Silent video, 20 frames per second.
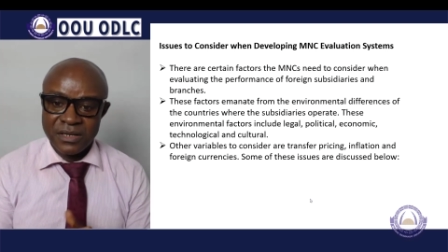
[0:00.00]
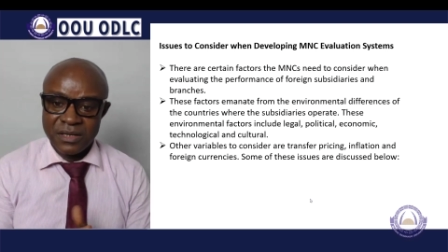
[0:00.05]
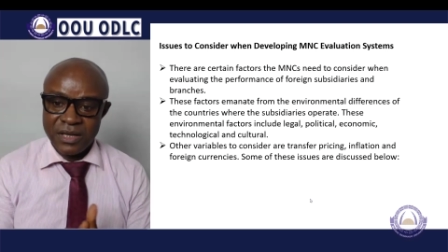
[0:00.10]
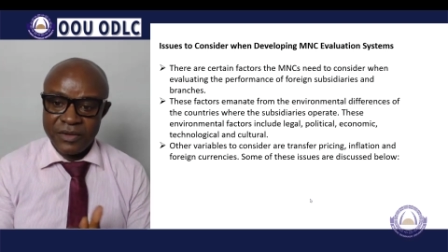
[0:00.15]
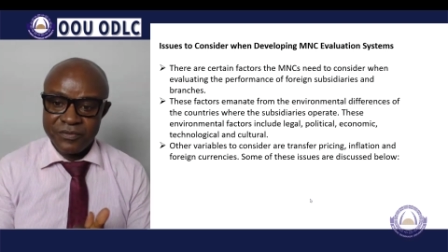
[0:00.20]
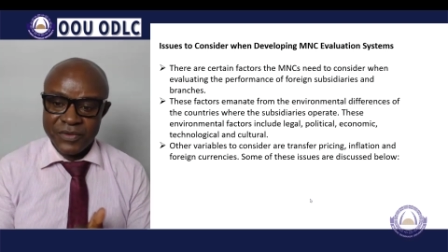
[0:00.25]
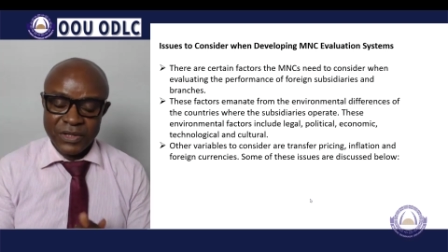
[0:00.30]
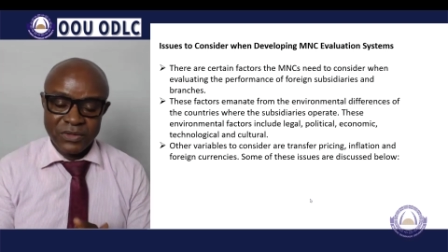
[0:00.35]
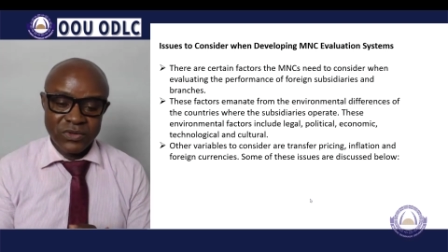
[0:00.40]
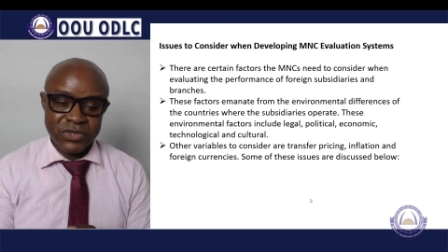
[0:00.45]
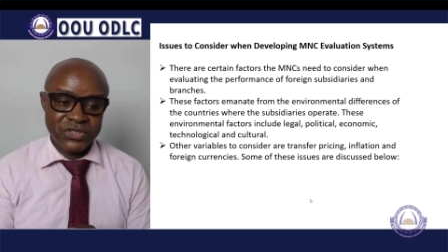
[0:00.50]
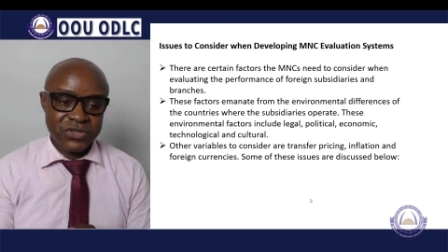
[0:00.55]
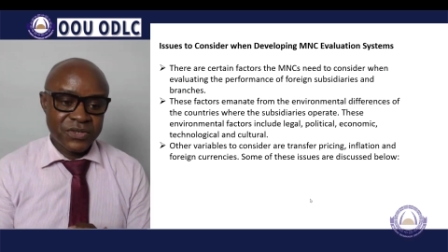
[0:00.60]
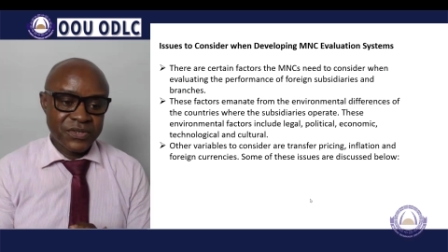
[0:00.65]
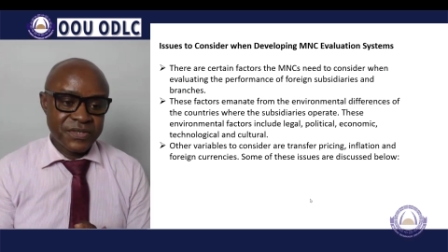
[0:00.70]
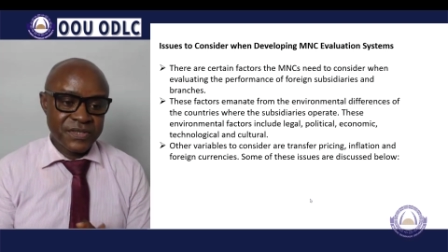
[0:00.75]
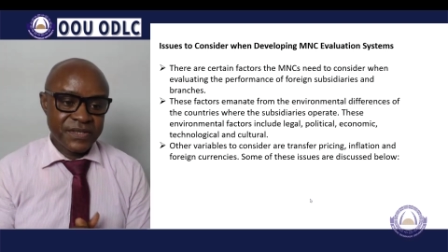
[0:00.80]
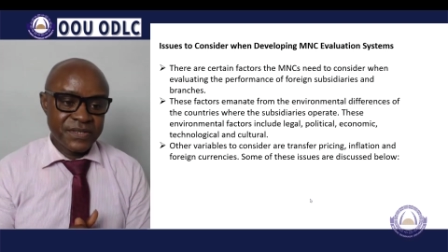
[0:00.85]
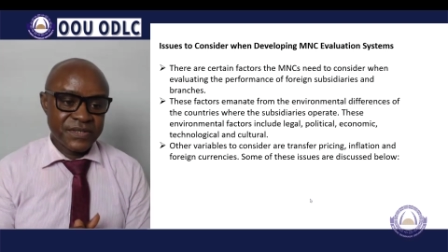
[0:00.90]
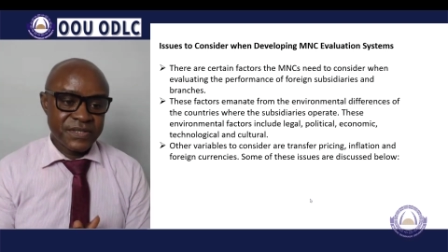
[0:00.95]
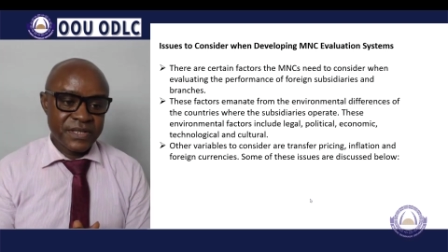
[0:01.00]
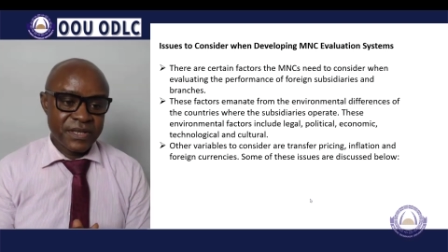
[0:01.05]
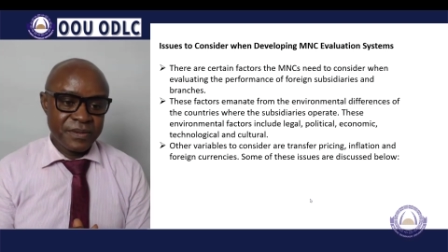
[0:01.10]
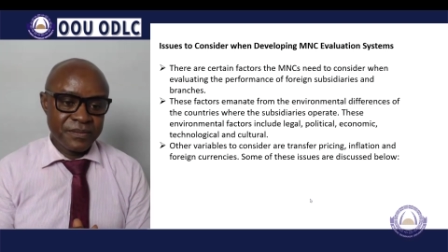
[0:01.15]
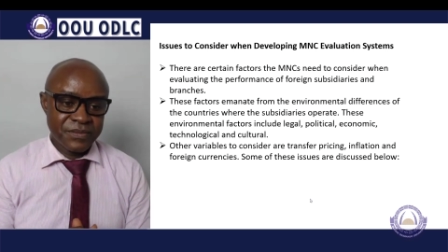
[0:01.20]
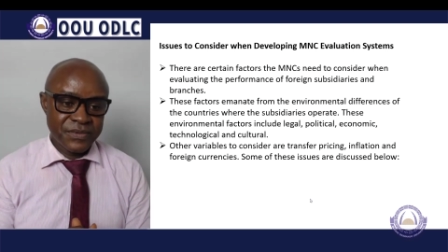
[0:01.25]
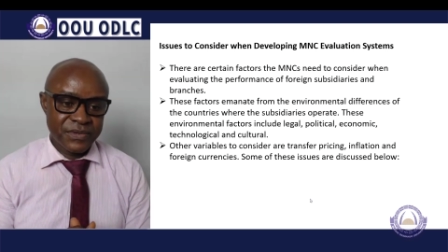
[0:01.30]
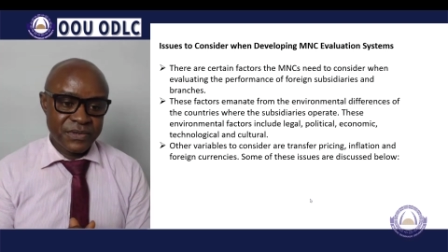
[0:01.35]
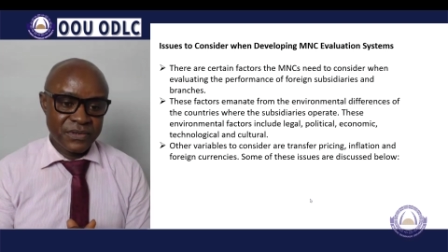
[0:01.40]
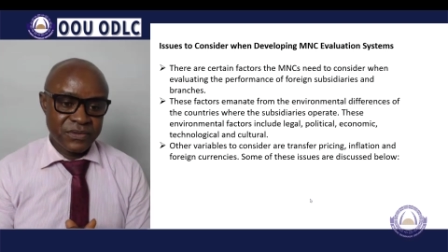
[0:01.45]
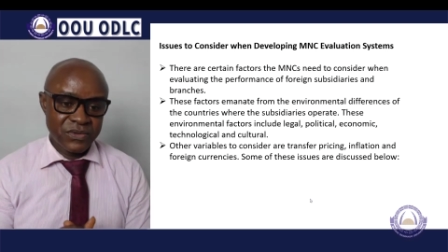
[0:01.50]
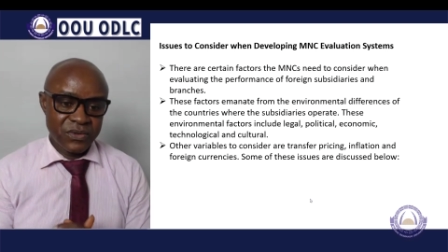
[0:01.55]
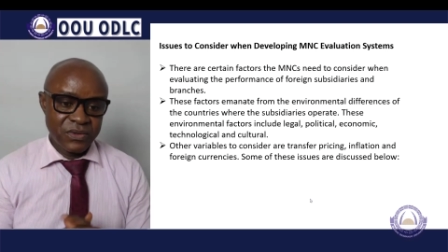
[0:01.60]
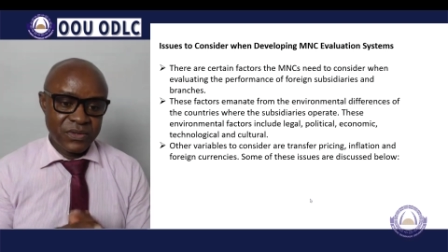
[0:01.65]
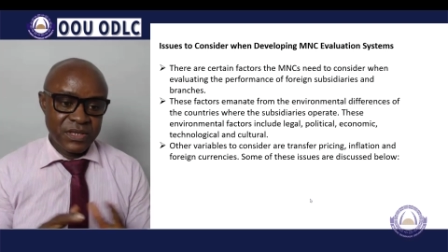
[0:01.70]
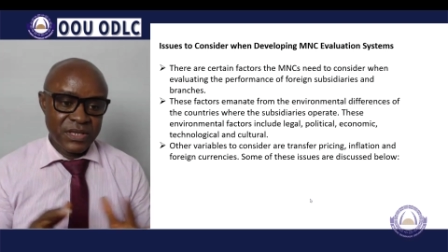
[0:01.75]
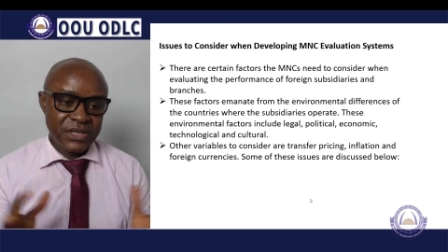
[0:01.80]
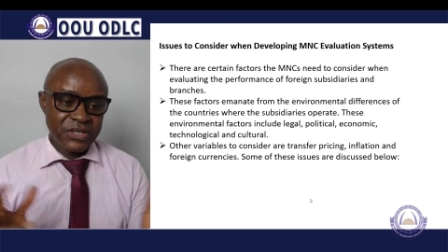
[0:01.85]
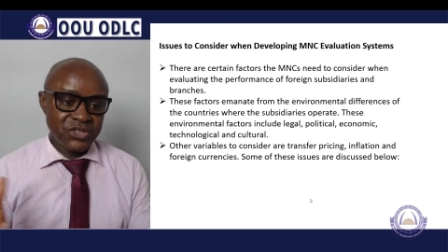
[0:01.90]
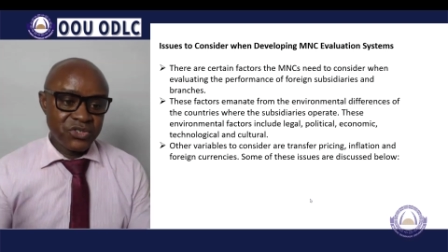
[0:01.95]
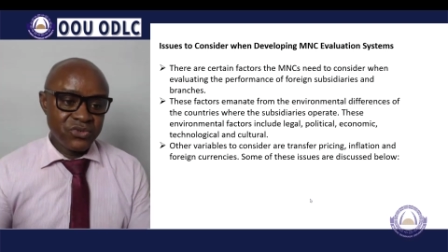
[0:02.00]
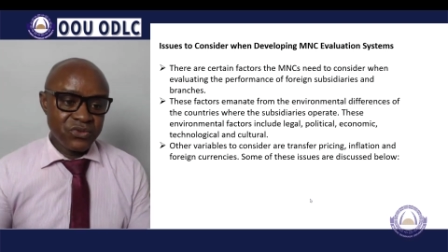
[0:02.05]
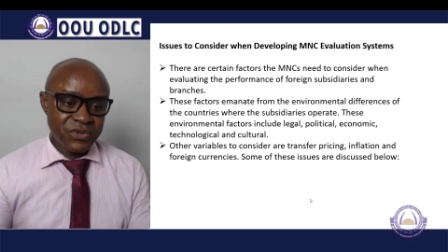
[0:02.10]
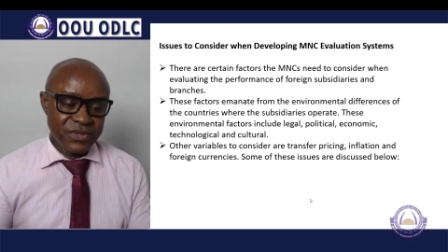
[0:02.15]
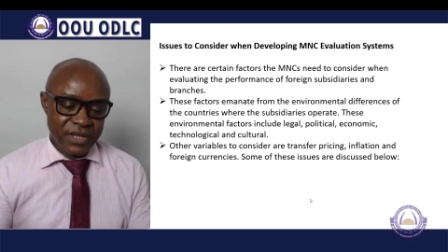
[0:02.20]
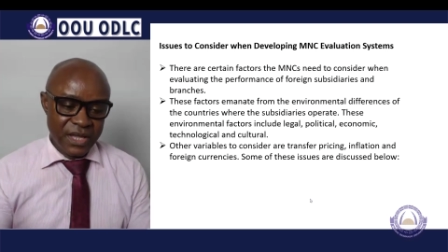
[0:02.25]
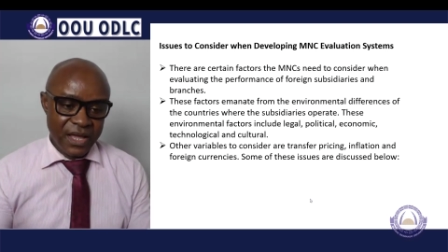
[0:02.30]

evaluation systems. So the issues